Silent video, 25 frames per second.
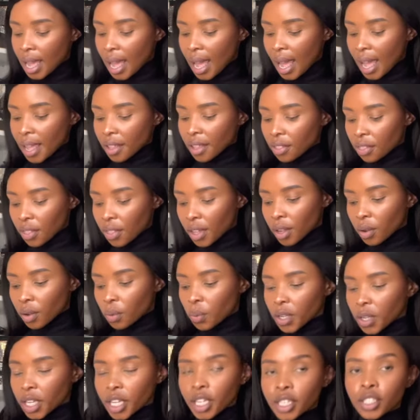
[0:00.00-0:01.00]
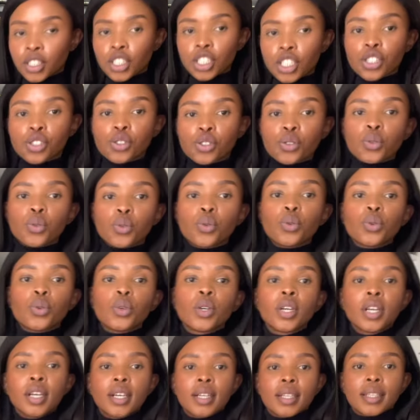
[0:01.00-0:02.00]
I think we can just do
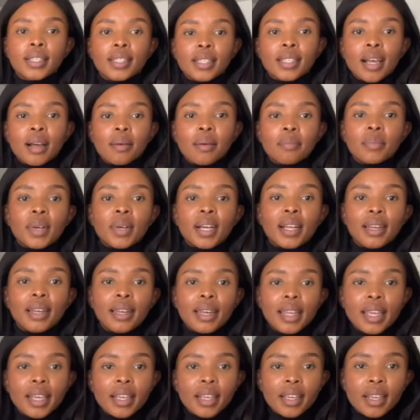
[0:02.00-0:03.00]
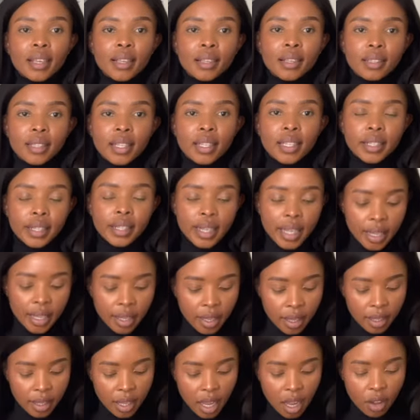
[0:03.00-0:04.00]
some leggings. These
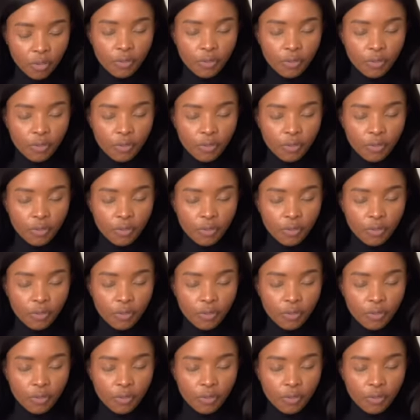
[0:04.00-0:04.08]
leggings are